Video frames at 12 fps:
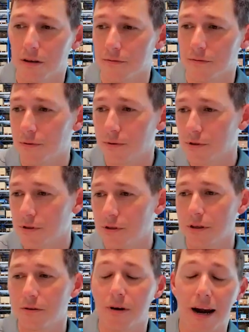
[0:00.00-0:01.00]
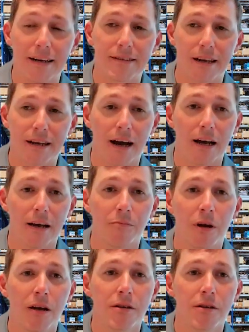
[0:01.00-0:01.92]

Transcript: Unfortunately, we're at time,